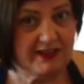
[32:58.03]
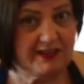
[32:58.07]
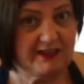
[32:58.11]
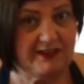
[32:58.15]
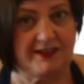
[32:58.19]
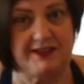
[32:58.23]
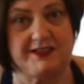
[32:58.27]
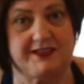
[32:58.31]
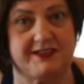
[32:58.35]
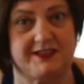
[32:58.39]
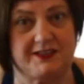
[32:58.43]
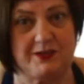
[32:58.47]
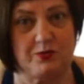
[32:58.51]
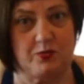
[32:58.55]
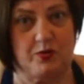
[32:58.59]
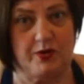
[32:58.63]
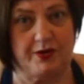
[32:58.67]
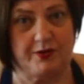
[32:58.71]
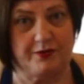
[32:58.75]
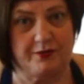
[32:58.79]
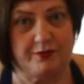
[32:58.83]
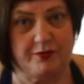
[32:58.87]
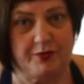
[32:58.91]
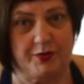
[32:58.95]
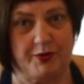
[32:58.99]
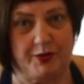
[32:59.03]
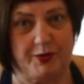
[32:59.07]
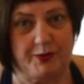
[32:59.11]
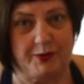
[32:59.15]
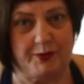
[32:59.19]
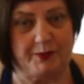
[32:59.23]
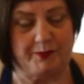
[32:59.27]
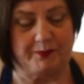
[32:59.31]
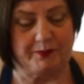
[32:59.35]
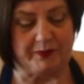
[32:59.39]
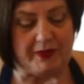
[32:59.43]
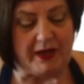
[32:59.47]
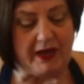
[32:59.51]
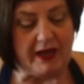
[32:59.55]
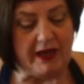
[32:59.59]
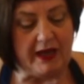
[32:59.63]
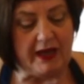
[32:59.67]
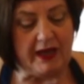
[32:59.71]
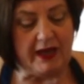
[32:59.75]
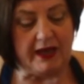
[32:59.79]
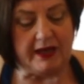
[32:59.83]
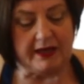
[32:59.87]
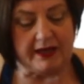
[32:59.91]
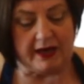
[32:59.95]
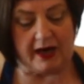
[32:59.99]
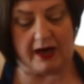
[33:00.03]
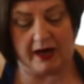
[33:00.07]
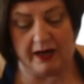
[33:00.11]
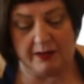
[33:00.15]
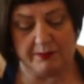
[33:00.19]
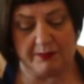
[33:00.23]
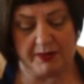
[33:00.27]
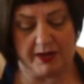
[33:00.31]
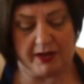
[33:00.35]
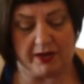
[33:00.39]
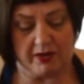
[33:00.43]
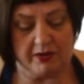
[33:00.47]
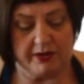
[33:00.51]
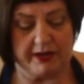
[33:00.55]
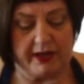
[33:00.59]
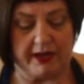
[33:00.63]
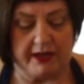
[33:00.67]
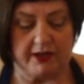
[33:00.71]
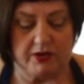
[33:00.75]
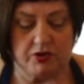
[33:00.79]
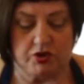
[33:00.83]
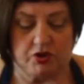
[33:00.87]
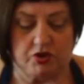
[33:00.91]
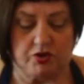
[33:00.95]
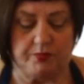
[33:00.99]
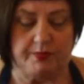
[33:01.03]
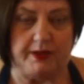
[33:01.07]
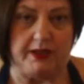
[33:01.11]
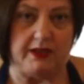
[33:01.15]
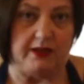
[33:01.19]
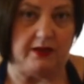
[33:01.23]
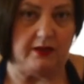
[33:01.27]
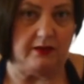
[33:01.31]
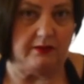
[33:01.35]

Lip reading: this is the one for you. And I'm now going to be